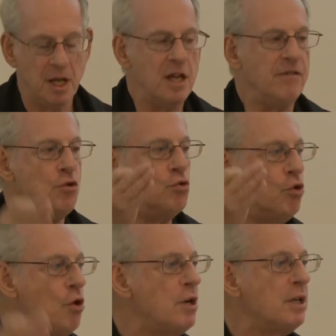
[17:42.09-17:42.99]
If you
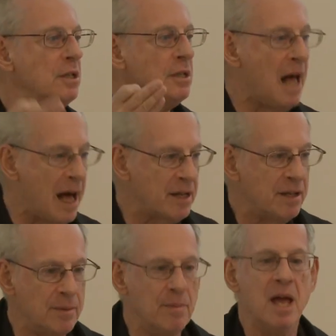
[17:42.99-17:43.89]
look at a lot of
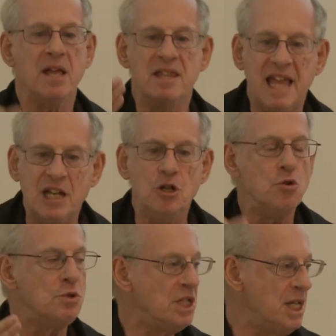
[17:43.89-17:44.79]
them, then
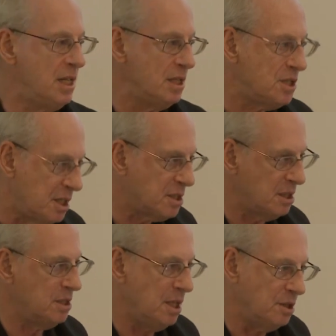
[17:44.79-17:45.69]
you see
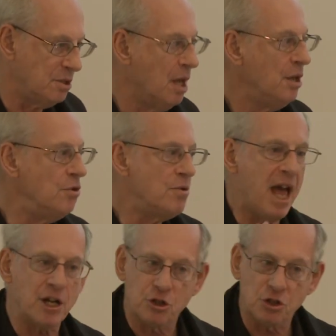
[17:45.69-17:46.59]
consistencies. You
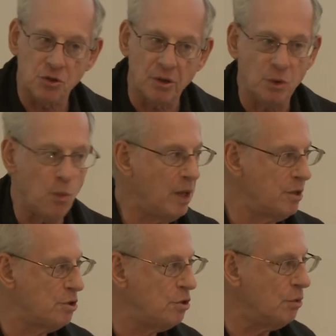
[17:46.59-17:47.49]
can't just look at one
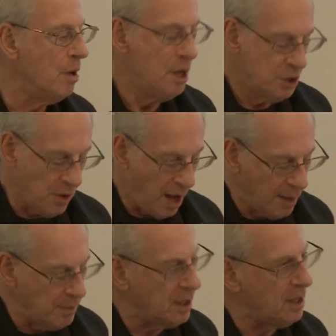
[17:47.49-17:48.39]
or two. So
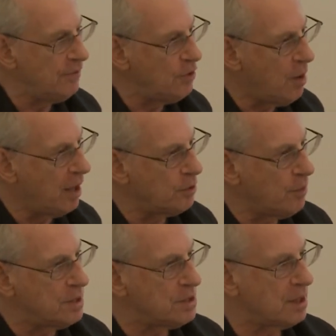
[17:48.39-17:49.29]
I'm going to give you other
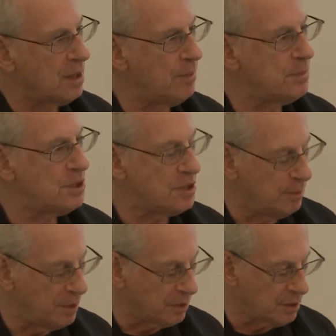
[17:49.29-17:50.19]
ones that come to
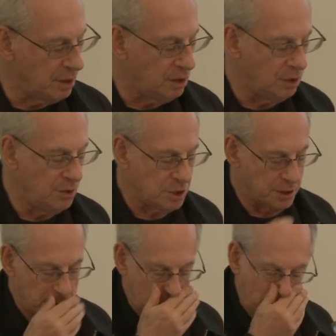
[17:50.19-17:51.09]
similar
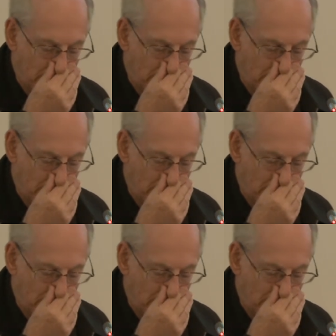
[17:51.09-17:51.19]
conclusions.